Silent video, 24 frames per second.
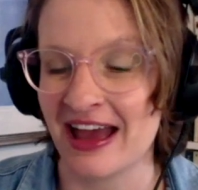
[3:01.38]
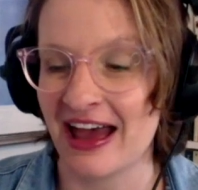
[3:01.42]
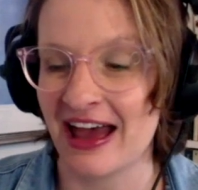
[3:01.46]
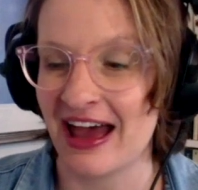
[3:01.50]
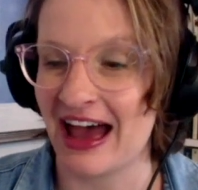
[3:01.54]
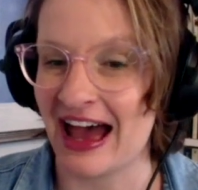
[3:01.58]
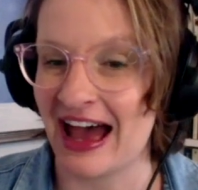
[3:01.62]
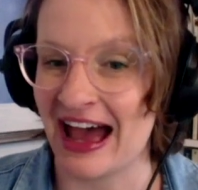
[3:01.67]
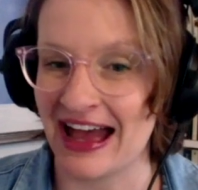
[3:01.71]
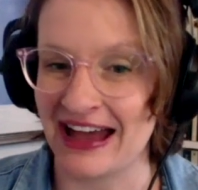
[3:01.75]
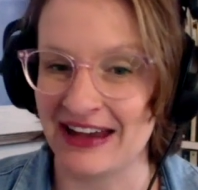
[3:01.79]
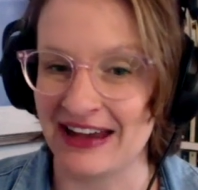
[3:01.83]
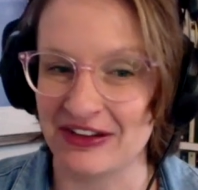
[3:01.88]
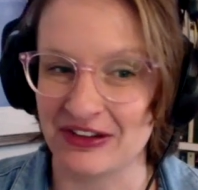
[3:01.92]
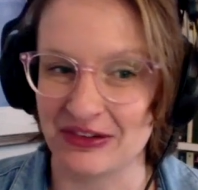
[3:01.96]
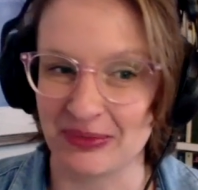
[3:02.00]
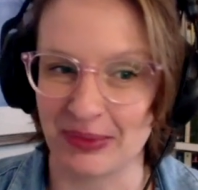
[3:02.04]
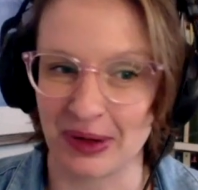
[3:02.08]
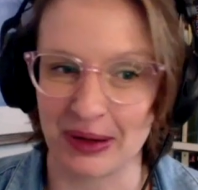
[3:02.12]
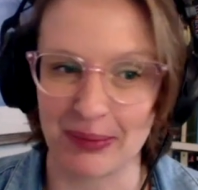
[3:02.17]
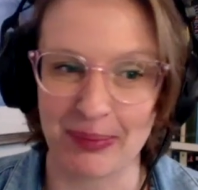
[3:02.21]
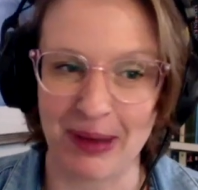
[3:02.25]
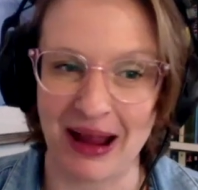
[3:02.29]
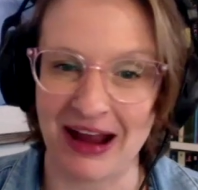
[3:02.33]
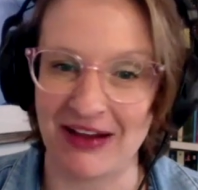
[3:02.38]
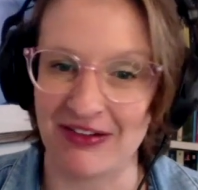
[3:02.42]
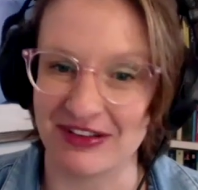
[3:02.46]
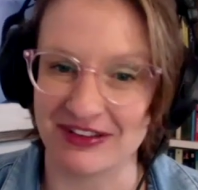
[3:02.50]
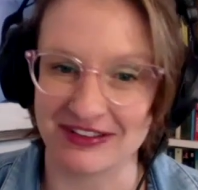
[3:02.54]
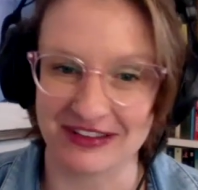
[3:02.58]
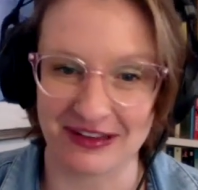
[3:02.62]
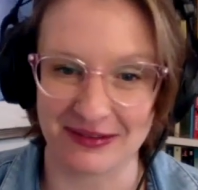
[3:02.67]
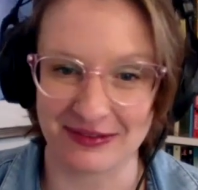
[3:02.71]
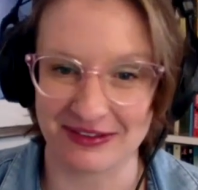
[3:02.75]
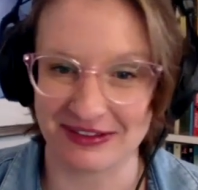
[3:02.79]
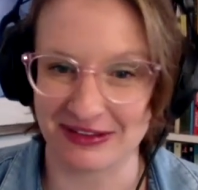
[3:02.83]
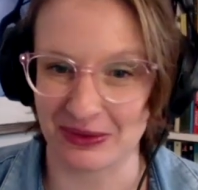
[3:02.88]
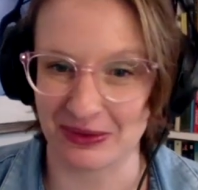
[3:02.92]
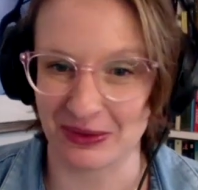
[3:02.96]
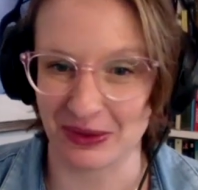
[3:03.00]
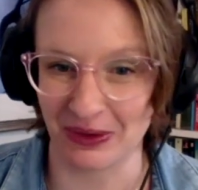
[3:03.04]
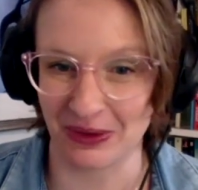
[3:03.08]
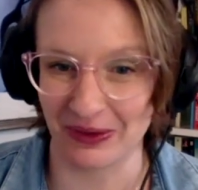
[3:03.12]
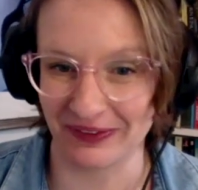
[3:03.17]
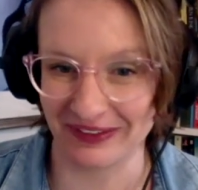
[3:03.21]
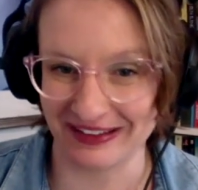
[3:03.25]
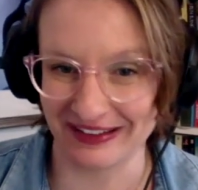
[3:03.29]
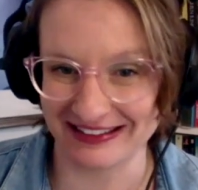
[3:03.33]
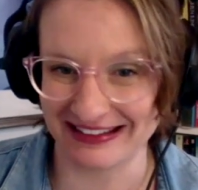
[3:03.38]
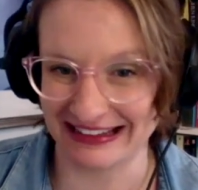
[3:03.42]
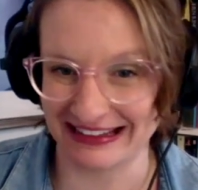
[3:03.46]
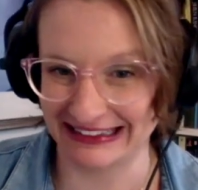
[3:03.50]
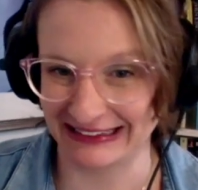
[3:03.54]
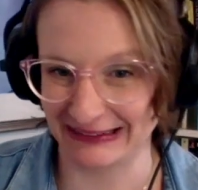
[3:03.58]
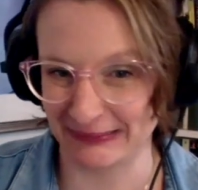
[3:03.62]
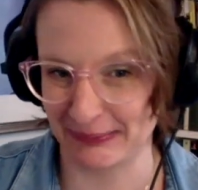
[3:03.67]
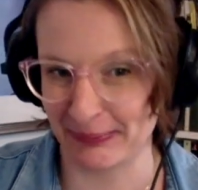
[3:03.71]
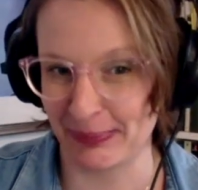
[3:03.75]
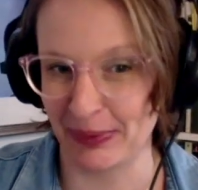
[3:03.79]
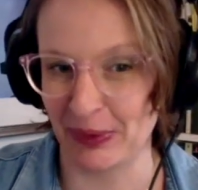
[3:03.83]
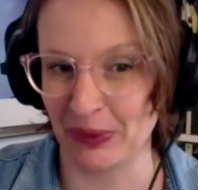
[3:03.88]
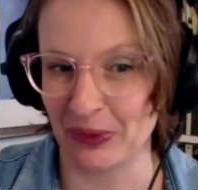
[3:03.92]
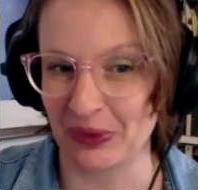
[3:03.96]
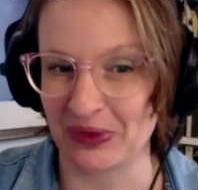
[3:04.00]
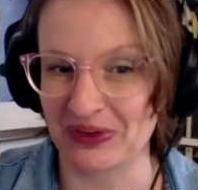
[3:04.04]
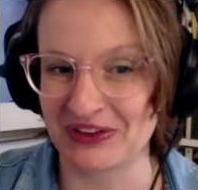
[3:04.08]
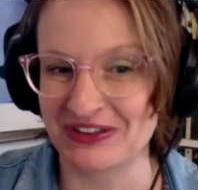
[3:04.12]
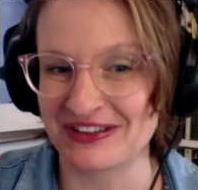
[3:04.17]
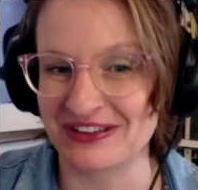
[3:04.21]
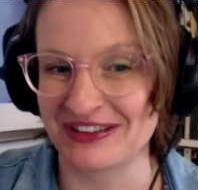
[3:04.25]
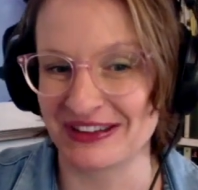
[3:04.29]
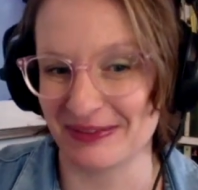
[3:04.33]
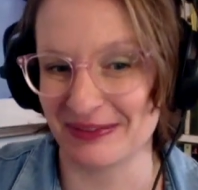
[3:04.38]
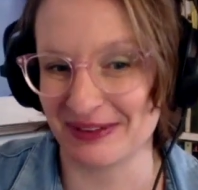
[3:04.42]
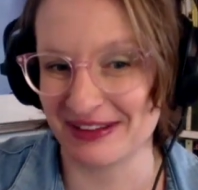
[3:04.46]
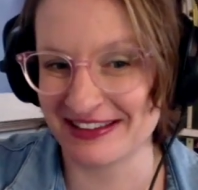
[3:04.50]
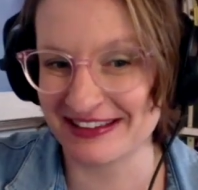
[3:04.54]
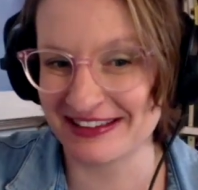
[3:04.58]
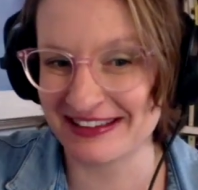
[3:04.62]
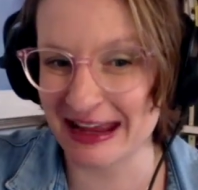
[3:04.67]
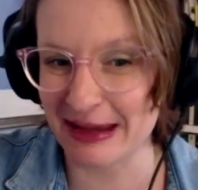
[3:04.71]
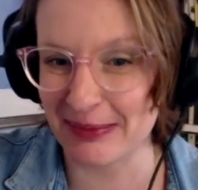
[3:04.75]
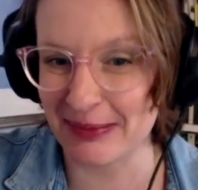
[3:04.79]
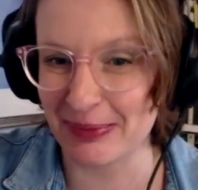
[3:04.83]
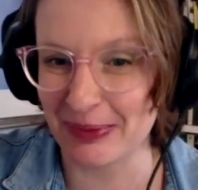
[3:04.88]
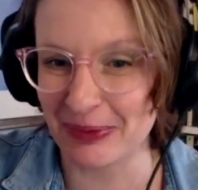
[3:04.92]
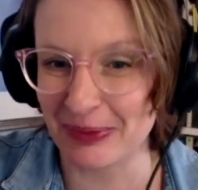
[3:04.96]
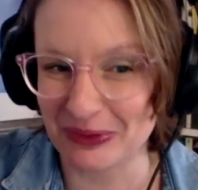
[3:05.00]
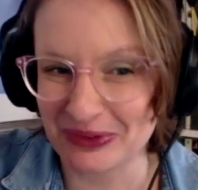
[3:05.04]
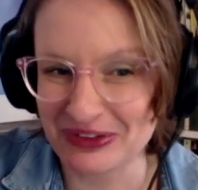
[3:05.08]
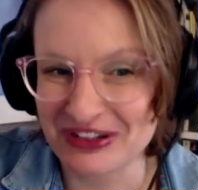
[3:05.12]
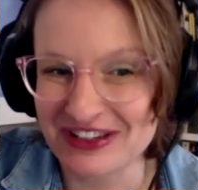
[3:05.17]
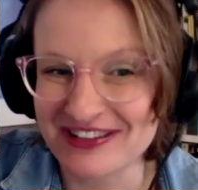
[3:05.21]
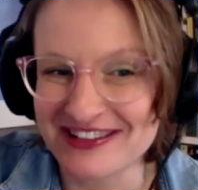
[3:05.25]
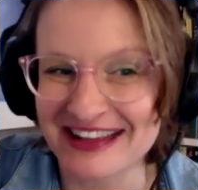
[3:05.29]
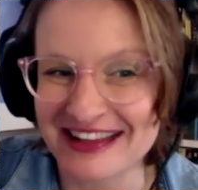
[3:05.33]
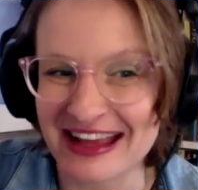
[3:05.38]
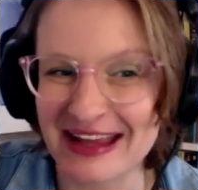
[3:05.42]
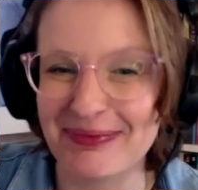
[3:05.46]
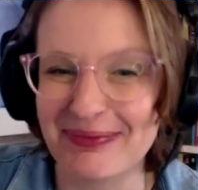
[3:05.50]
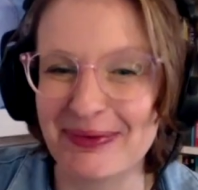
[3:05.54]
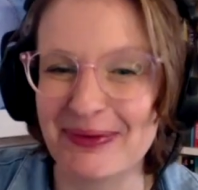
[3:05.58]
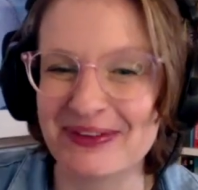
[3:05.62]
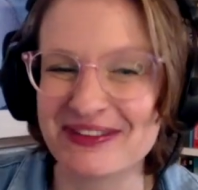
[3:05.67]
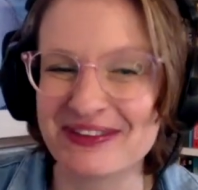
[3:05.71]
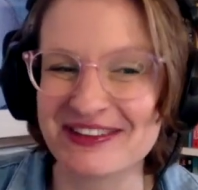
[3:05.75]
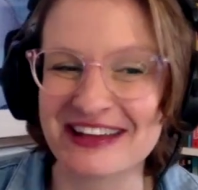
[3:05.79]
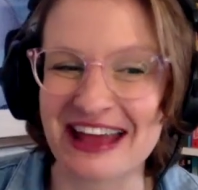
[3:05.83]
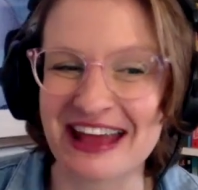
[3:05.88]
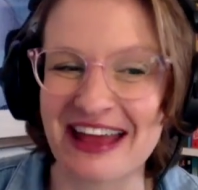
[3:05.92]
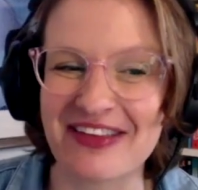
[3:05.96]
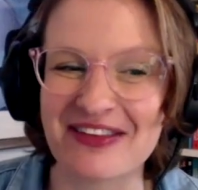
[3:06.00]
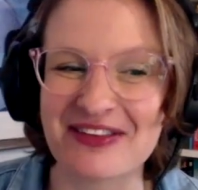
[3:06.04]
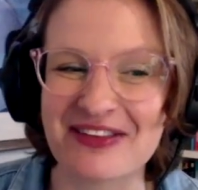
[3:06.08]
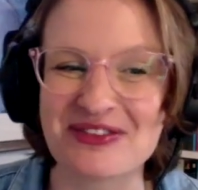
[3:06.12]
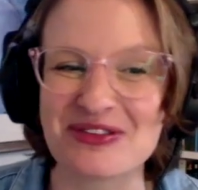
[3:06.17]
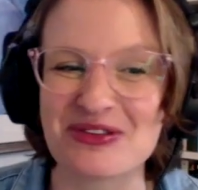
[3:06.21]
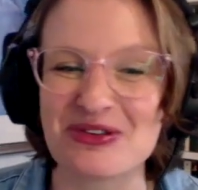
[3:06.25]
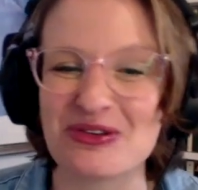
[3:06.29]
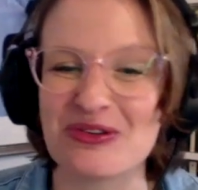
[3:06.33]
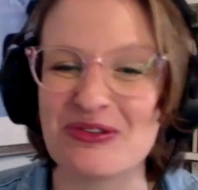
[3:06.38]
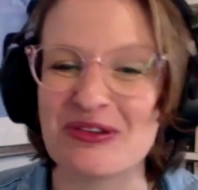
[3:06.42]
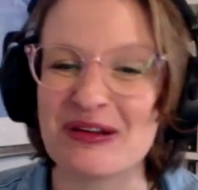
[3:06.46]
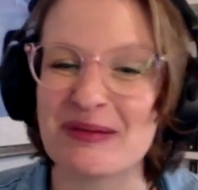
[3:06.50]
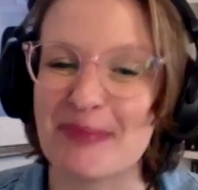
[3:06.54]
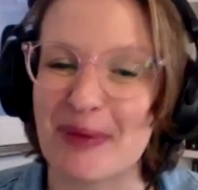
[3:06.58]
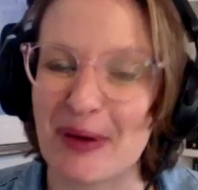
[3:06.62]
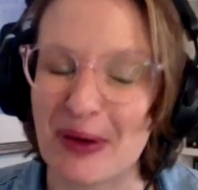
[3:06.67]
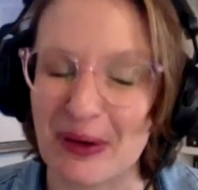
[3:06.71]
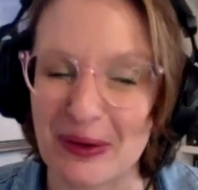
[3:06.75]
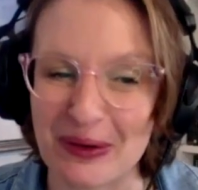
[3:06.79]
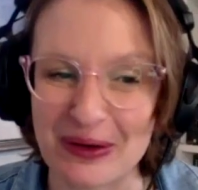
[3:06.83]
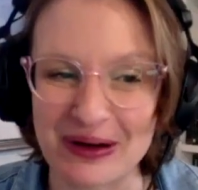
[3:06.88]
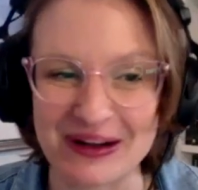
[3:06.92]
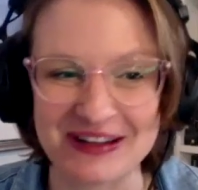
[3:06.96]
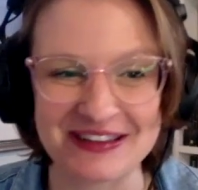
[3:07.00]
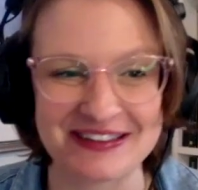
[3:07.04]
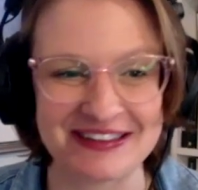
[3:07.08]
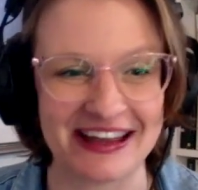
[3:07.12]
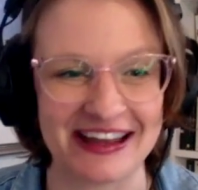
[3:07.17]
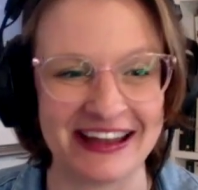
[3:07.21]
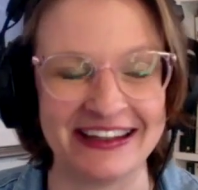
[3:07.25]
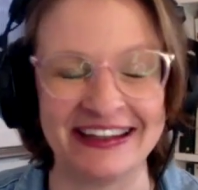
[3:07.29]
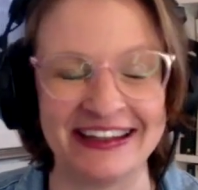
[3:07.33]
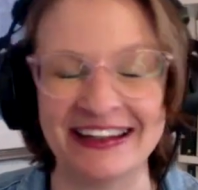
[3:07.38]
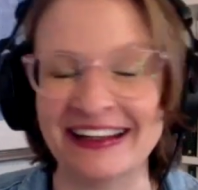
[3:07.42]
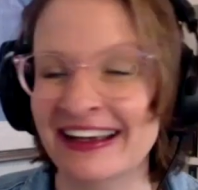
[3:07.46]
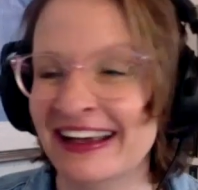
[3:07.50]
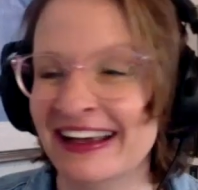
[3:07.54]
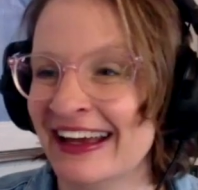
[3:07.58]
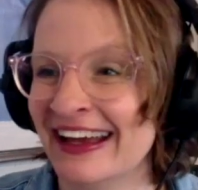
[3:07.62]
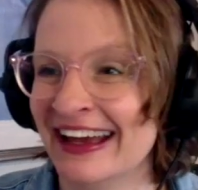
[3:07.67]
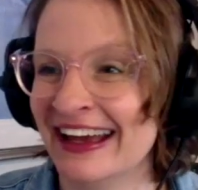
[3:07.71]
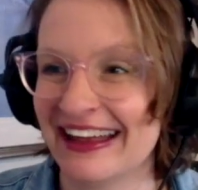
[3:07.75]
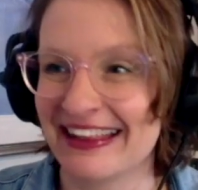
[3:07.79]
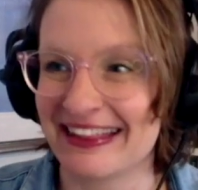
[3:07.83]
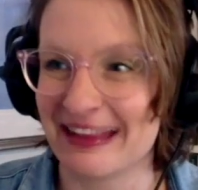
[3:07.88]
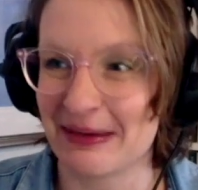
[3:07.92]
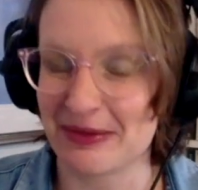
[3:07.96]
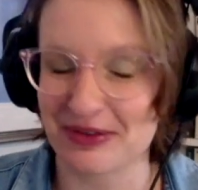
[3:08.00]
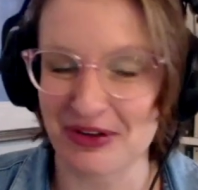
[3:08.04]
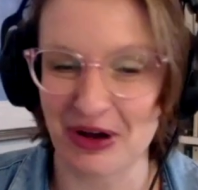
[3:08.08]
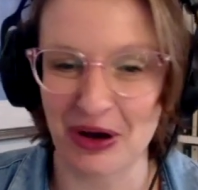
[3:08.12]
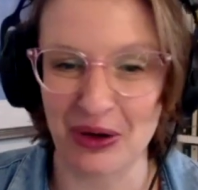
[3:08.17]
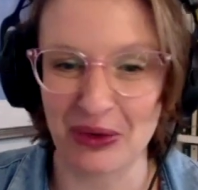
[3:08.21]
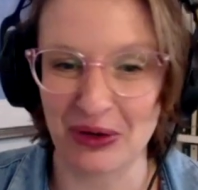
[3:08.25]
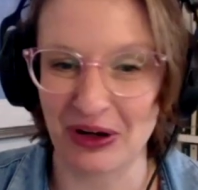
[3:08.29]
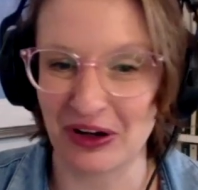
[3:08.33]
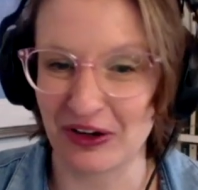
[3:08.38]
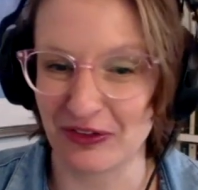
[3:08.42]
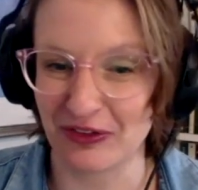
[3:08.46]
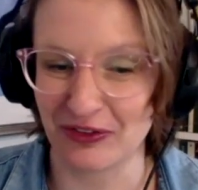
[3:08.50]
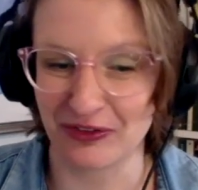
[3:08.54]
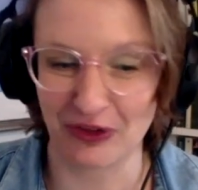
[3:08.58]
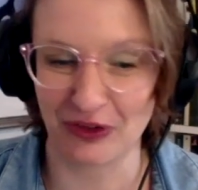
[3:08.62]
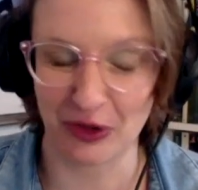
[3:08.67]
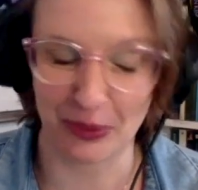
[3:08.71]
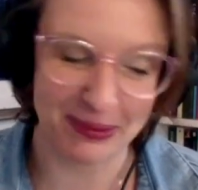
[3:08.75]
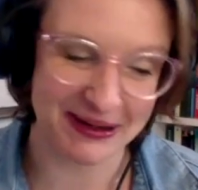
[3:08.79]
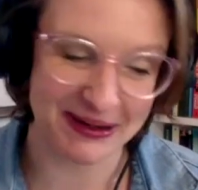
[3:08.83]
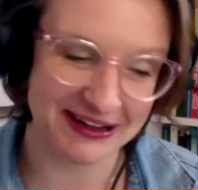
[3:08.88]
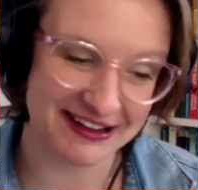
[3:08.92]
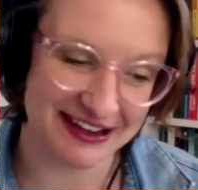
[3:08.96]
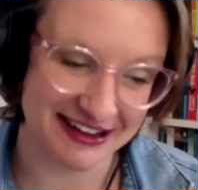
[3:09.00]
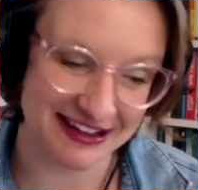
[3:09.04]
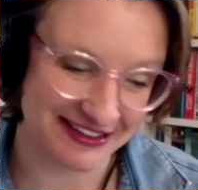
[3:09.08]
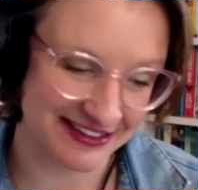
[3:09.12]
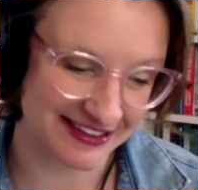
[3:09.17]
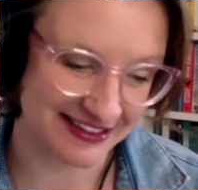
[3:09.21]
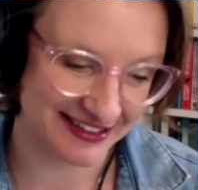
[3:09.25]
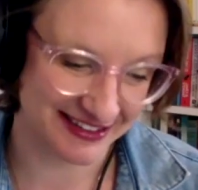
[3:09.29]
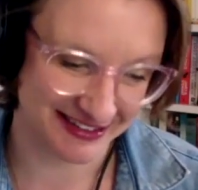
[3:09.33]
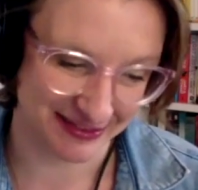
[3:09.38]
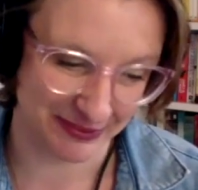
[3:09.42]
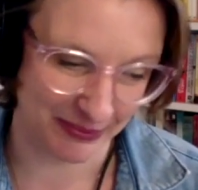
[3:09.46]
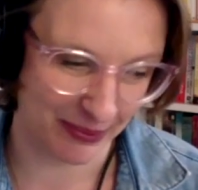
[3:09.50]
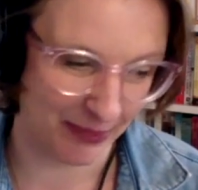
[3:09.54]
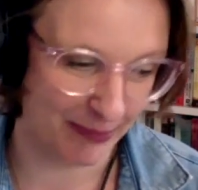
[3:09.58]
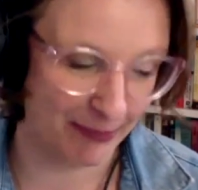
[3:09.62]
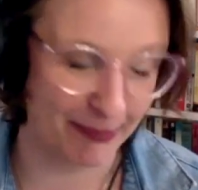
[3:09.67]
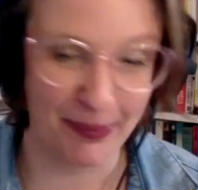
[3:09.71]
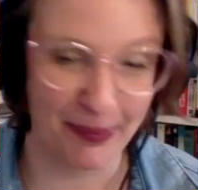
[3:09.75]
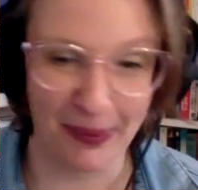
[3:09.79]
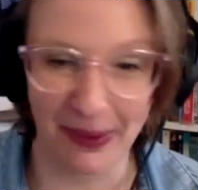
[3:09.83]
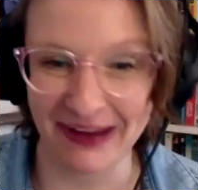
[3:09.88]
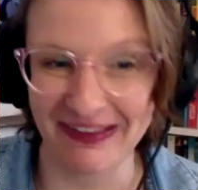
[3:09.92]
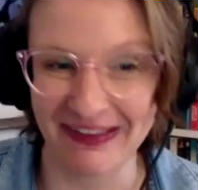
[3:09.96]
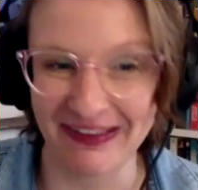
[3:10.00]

And my parents have still got these little books, stapled together storybooks. And there was a whole load of floppy disks at one point.